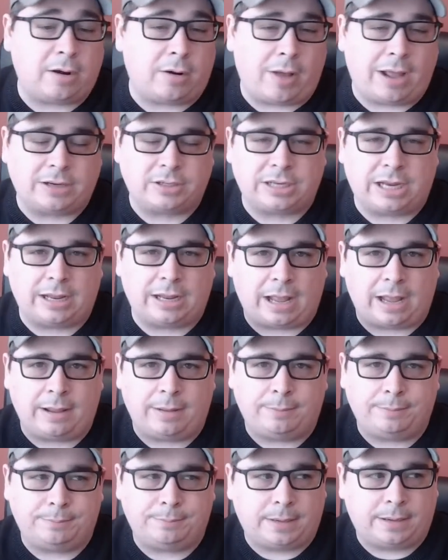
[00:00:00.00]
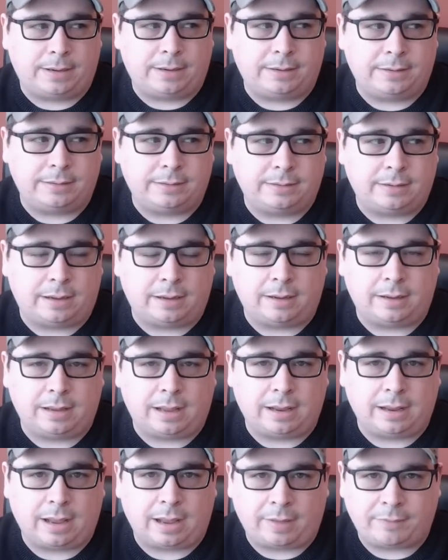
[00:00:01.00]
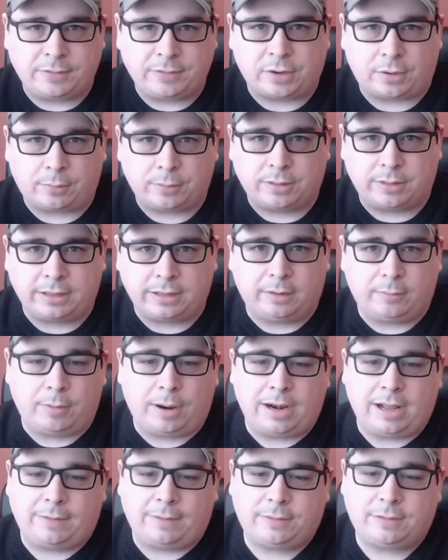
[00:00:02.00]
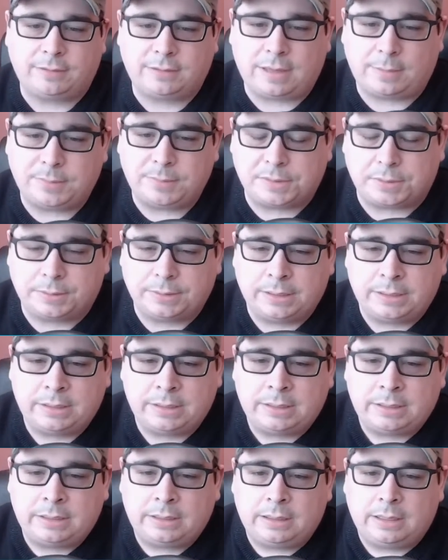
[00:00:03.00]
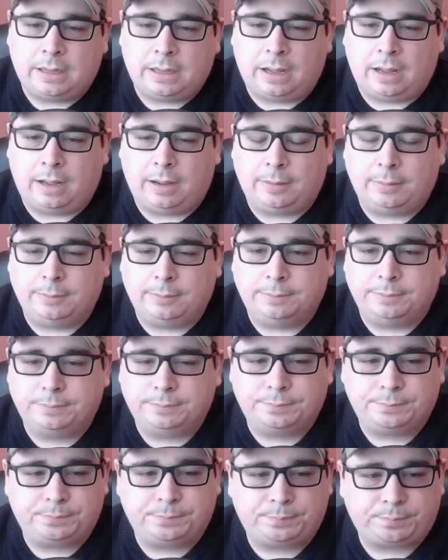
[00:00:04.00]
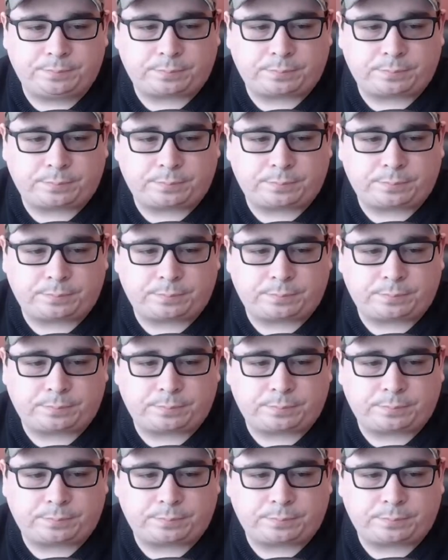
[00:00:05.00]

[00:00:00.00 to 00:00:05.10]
I don't know. Actually, I, I am. Uh, I, I have to talk with Alyte right after this episode. Um,